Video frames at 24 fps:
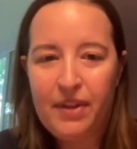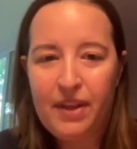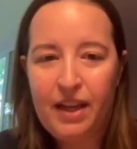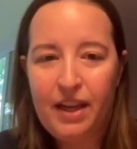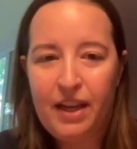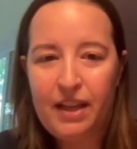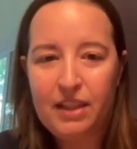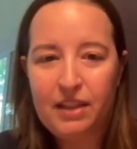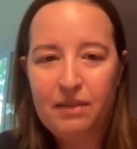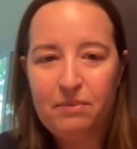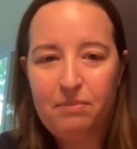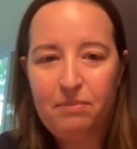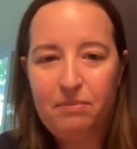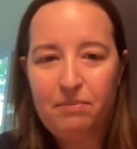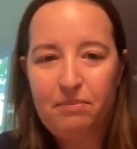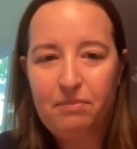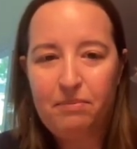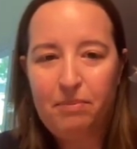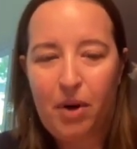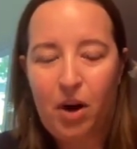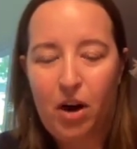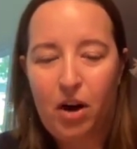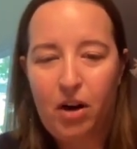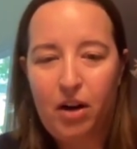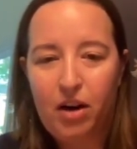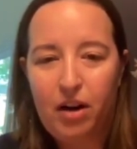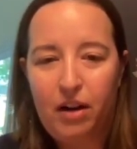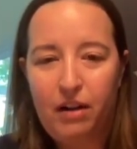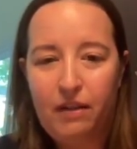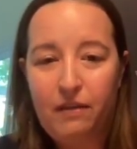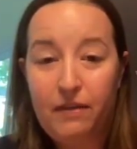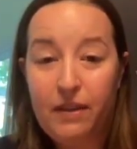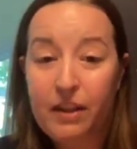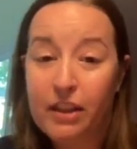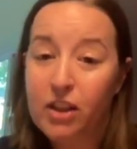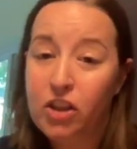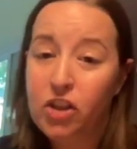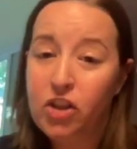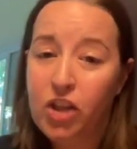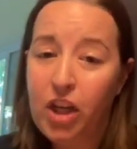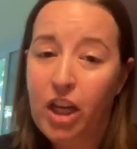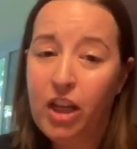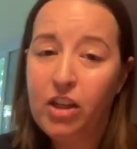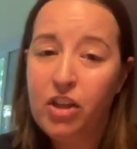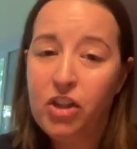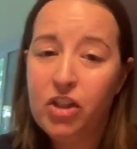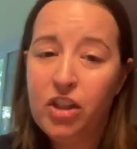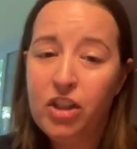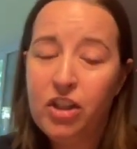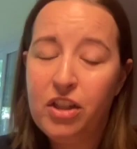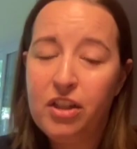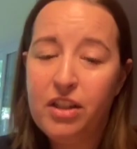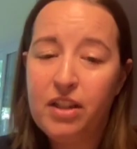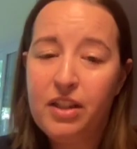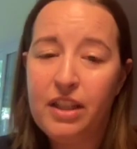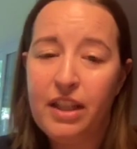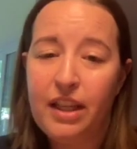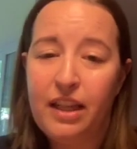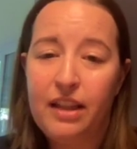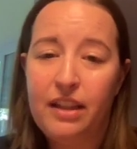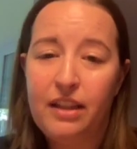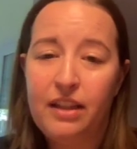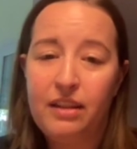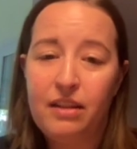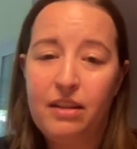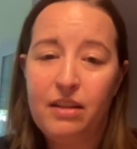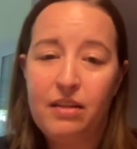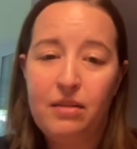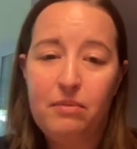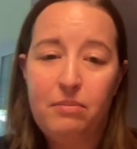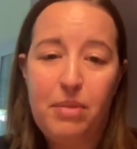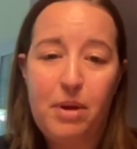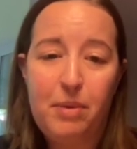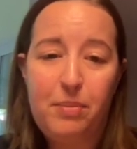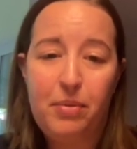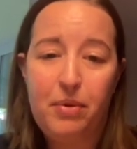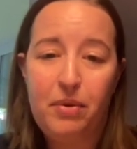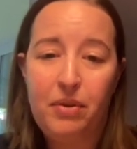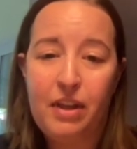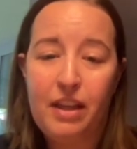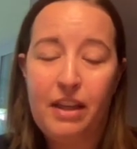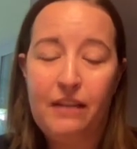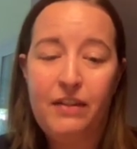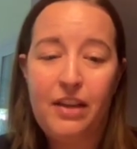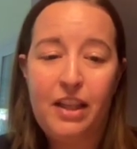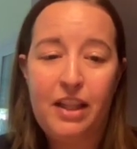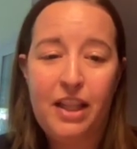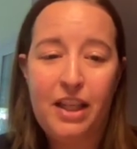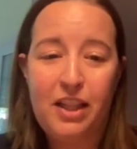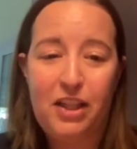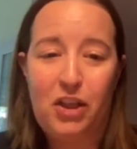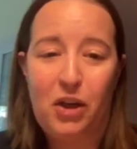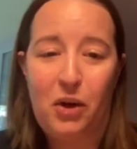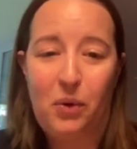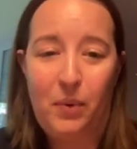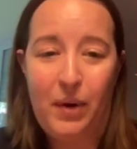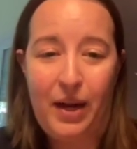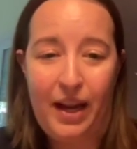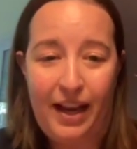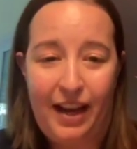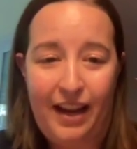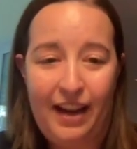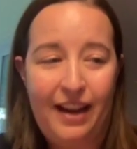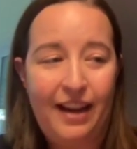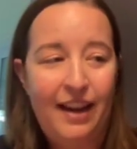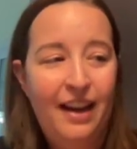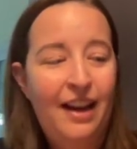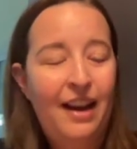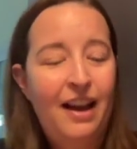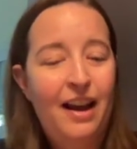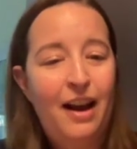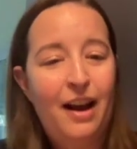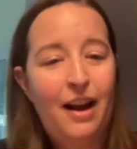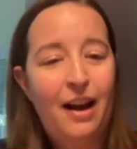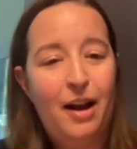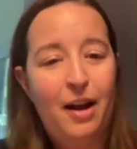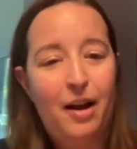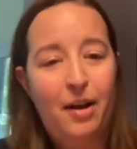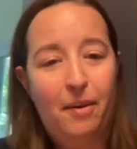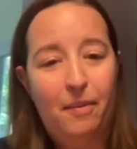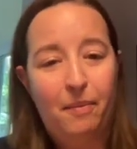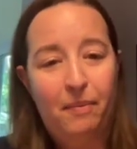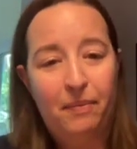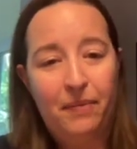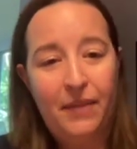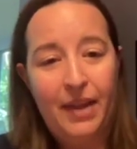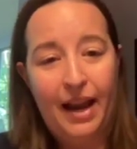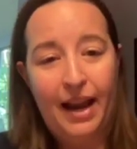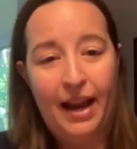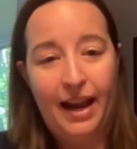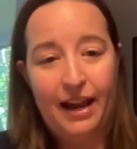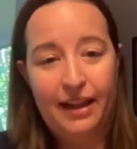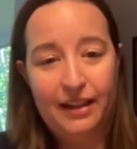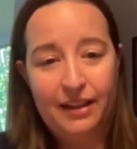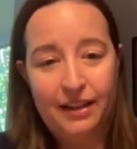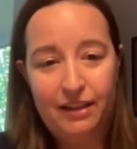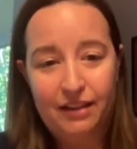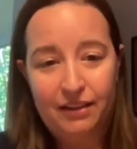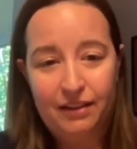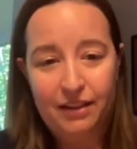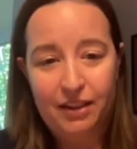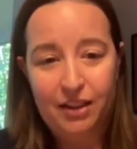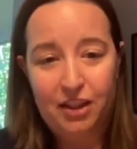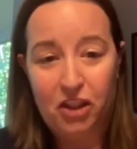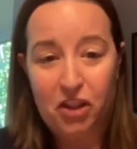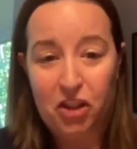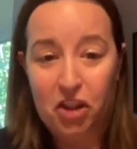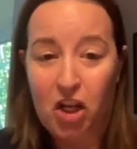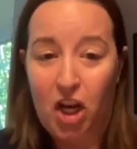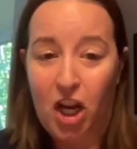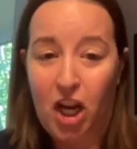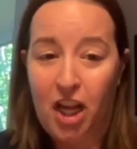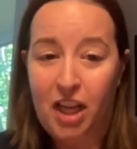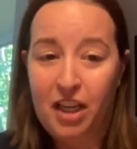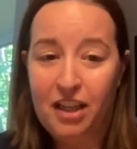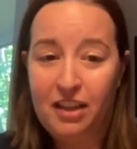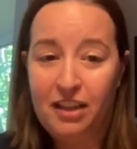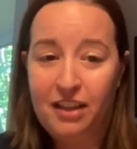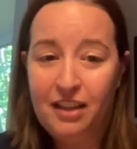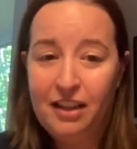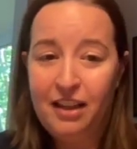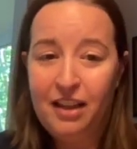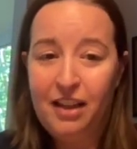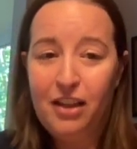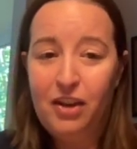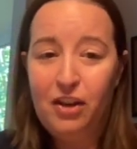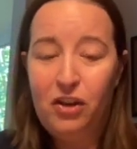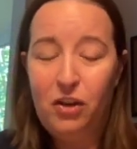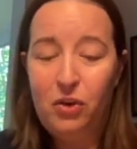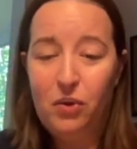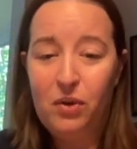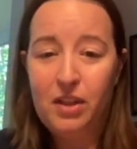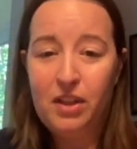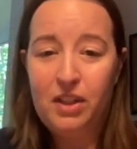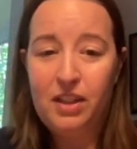as part of exchanges and people giving things away at StitchCon. You can